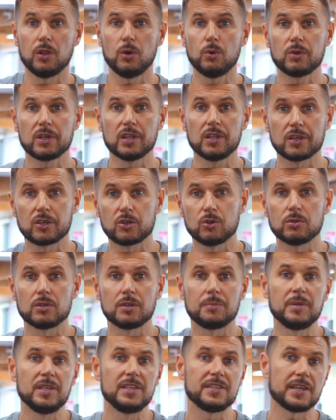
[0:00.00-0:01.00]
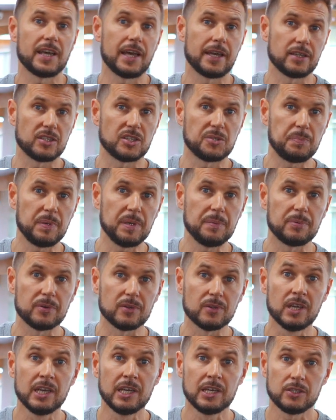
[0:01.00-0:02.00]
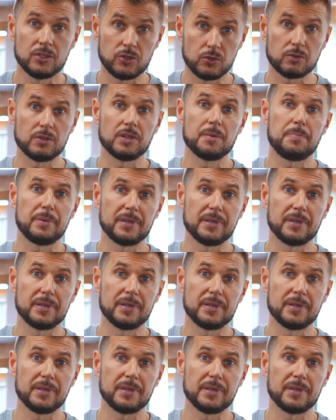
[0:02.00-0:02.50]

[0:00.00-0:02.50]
local economies and its people during the